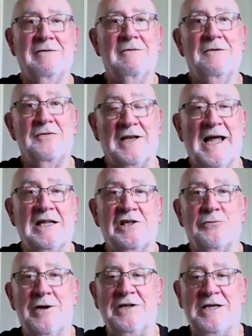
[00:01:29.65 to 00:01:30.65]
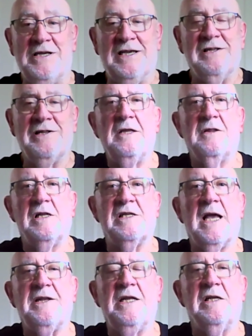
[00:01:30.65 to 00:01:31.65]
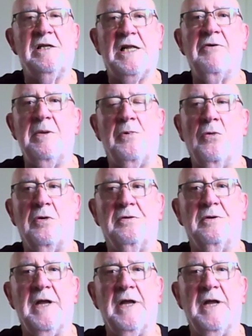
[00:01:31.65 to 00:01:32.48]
for the last 20 years. The study is so important.